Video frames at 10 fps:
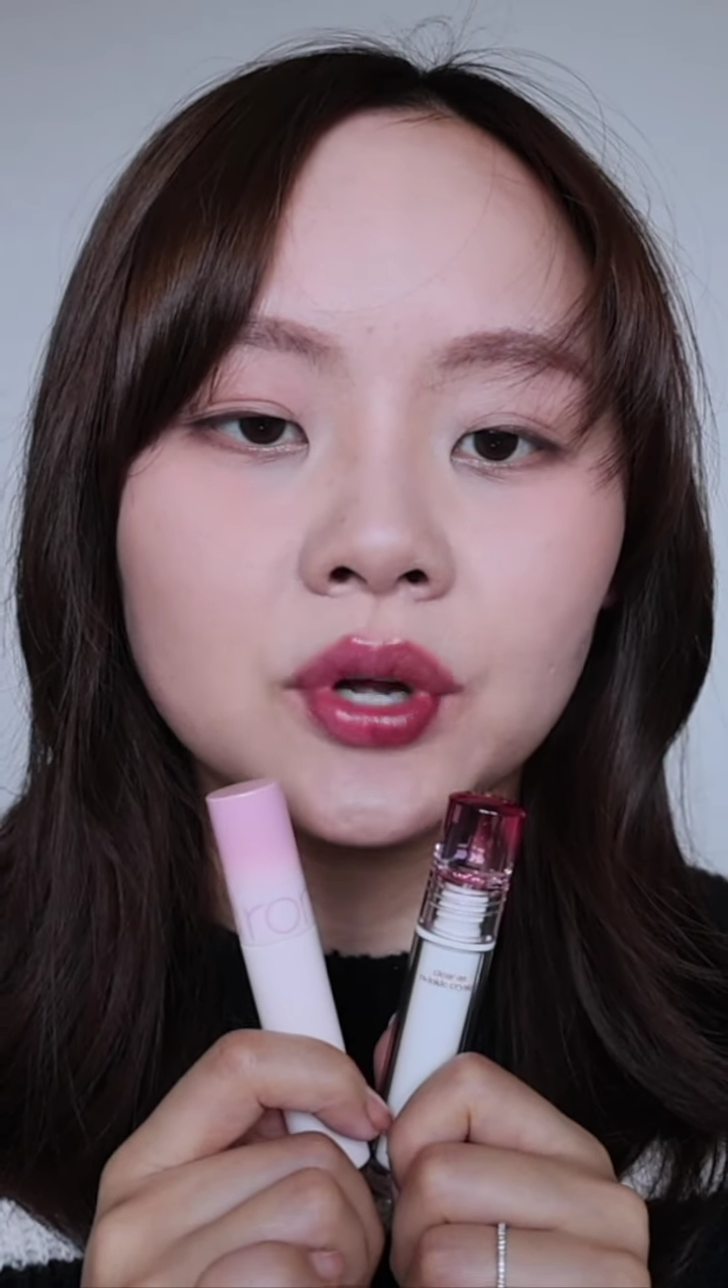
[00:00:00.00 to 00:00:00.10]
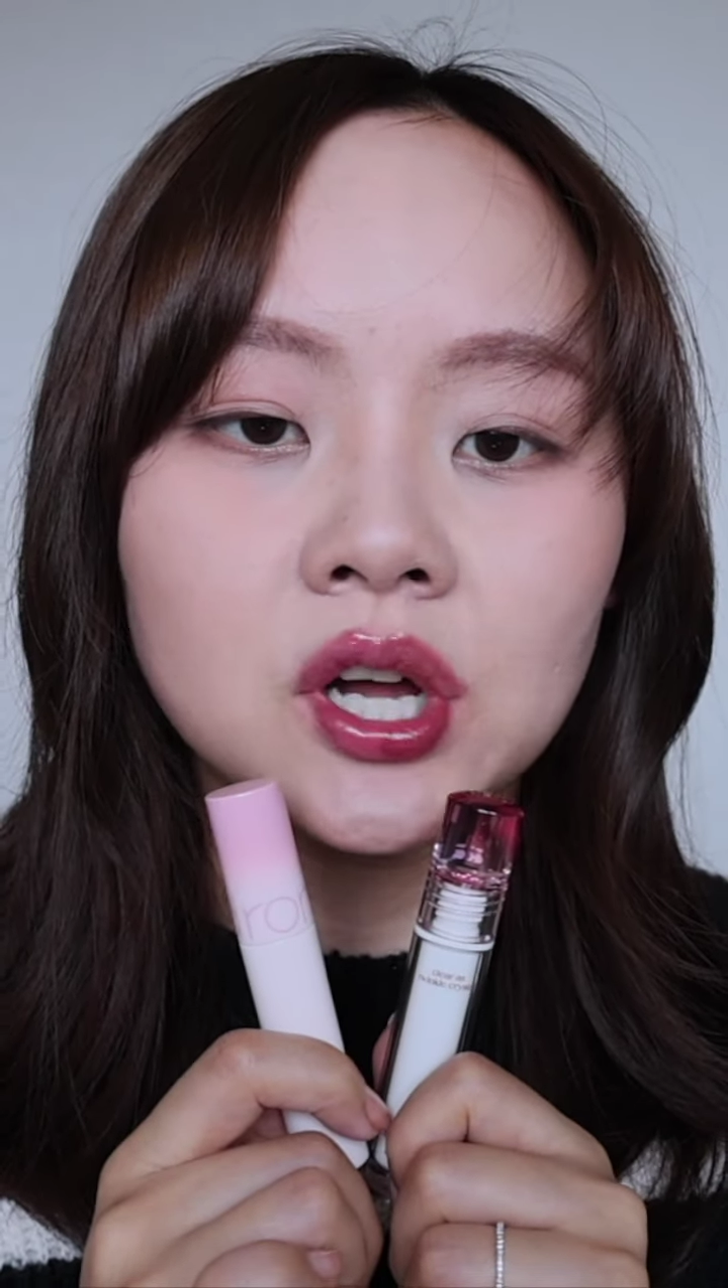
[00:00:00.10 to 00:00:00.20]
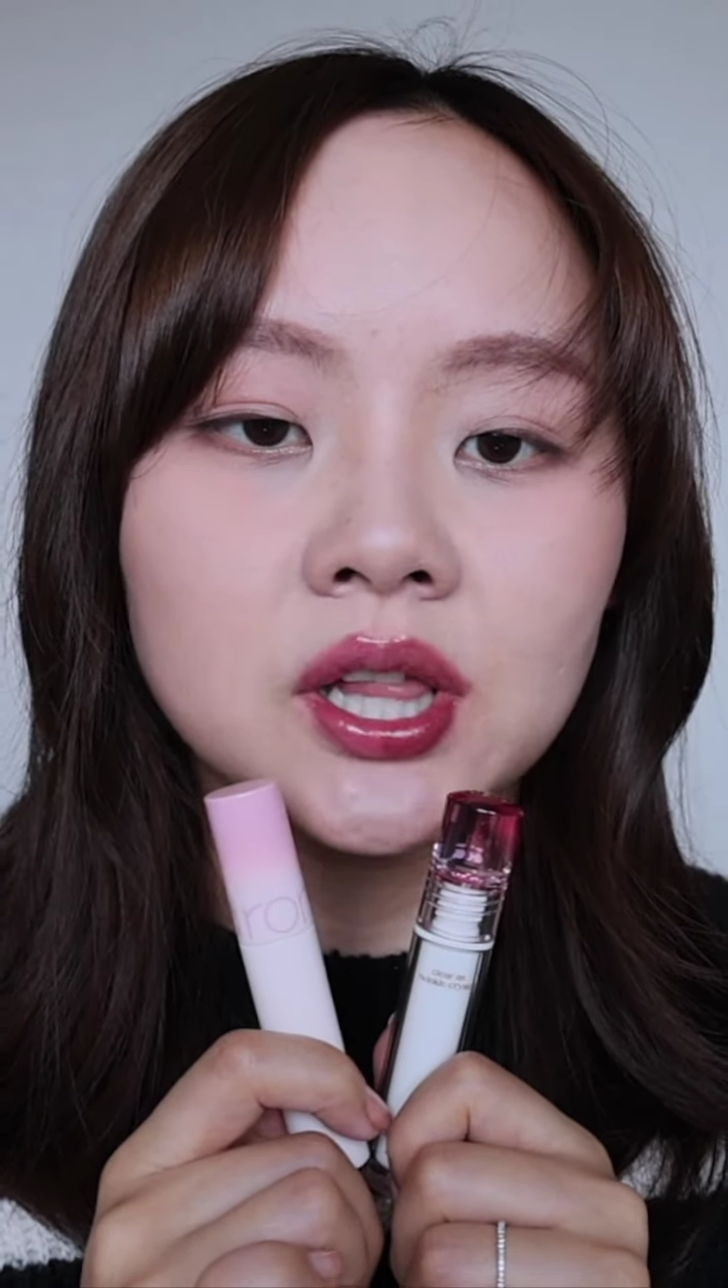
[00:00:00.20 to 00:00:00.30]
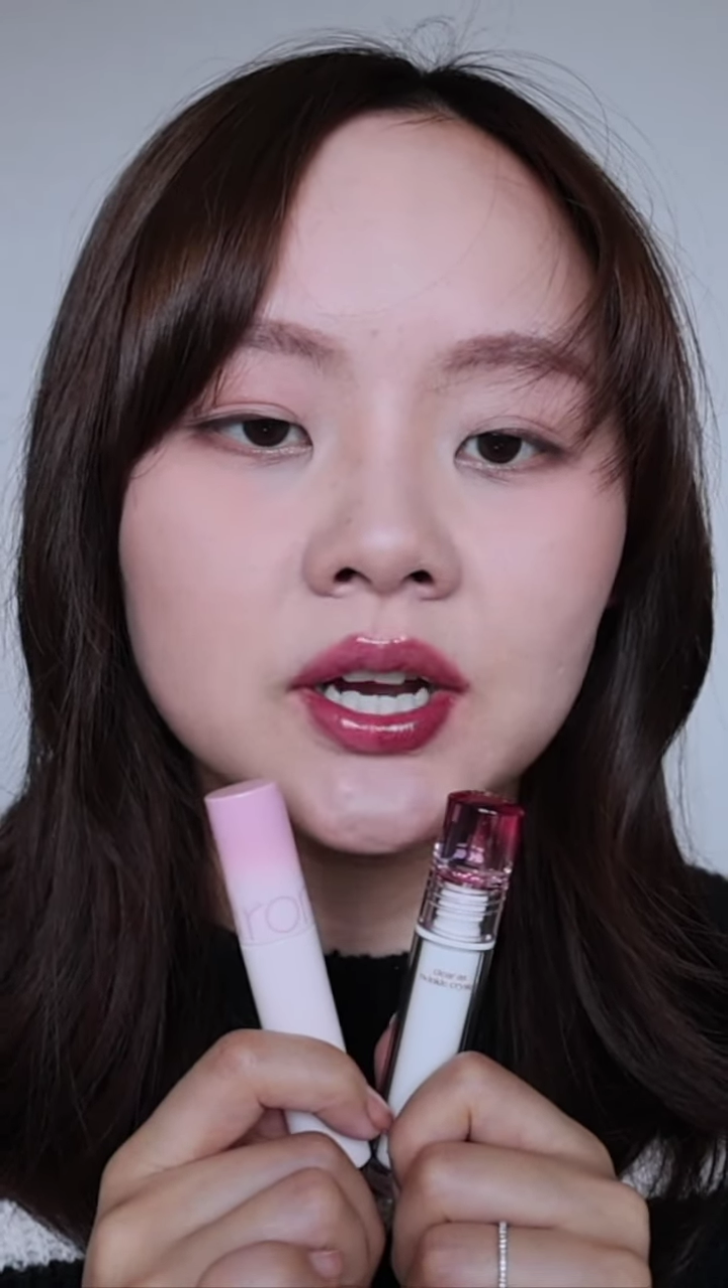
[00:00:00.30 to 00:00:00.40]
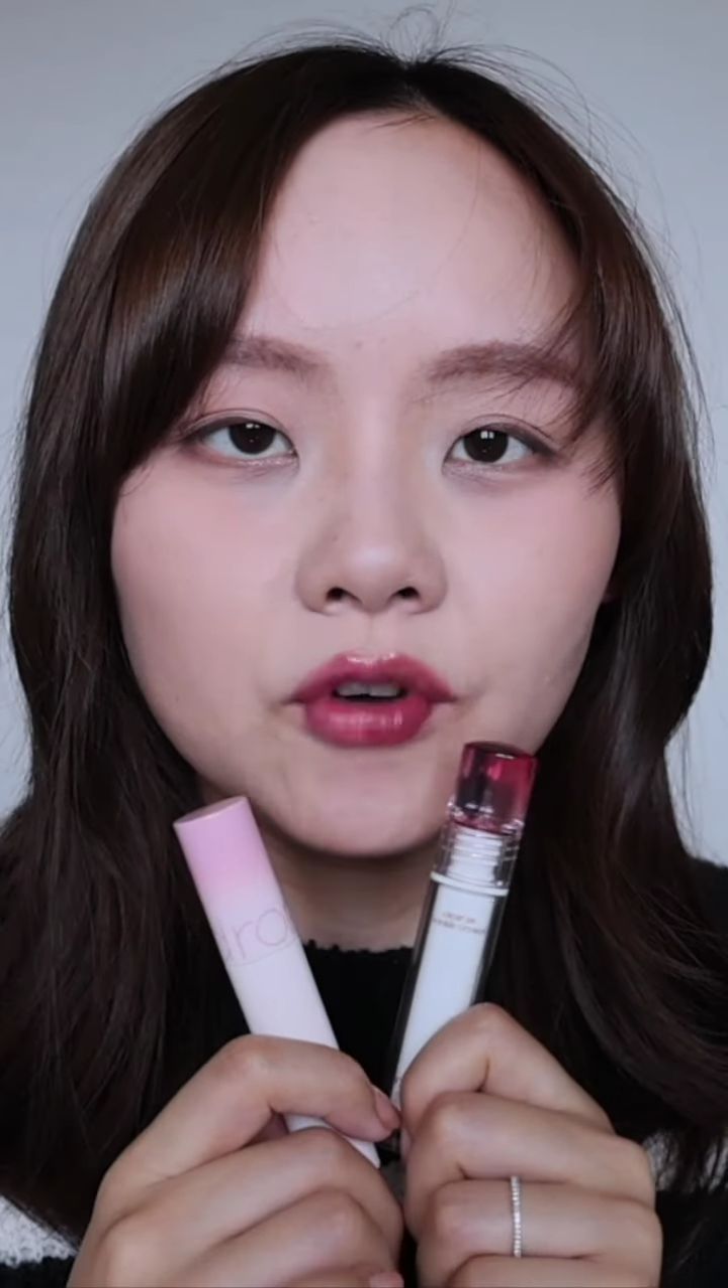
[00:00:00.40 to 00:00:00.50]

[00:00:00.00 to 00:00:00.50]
color.